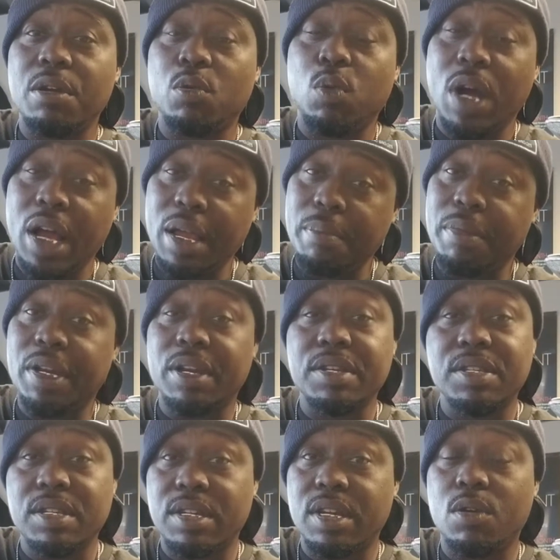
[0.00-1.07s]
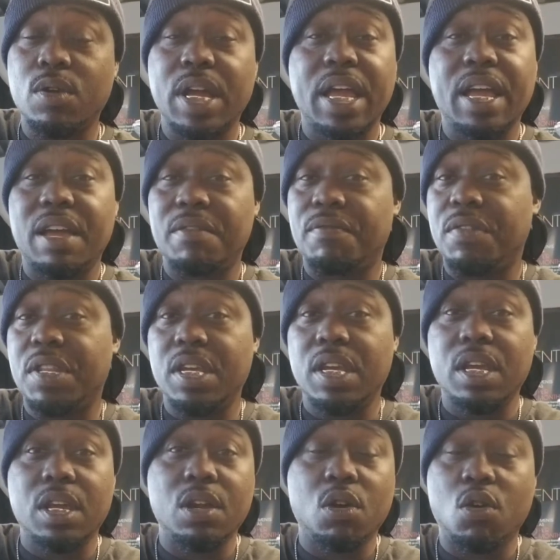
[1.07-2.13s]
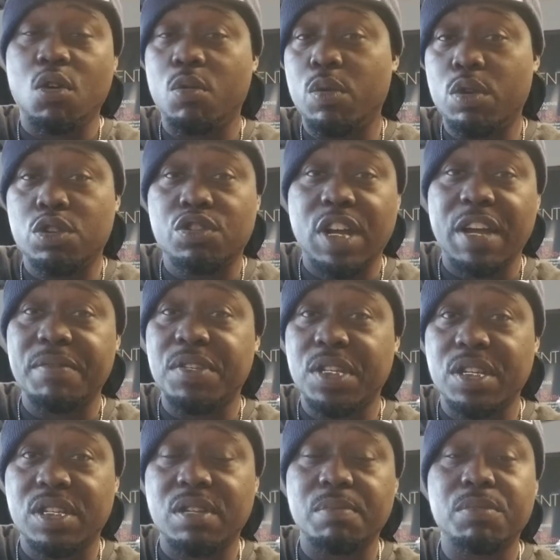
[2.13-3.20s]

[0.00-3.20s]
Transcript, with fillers: Why? Because it don't have the all-wheel drive system.